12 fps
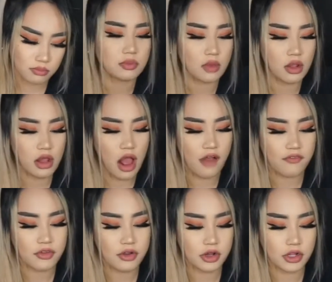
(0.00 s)
And
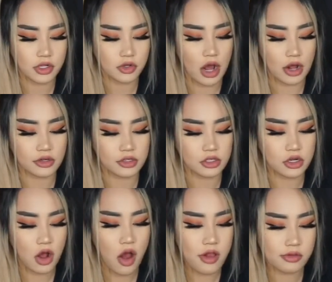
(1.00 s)
after all the crackers are
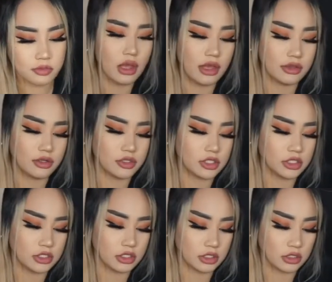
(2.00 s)
gone and there's
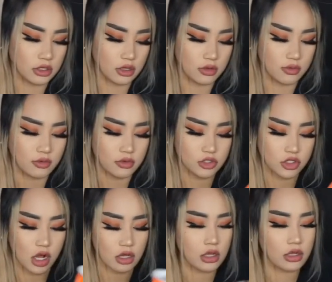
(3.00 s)
still
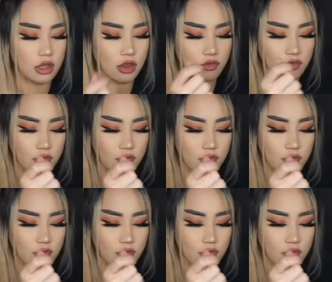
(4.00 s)
chocolate left,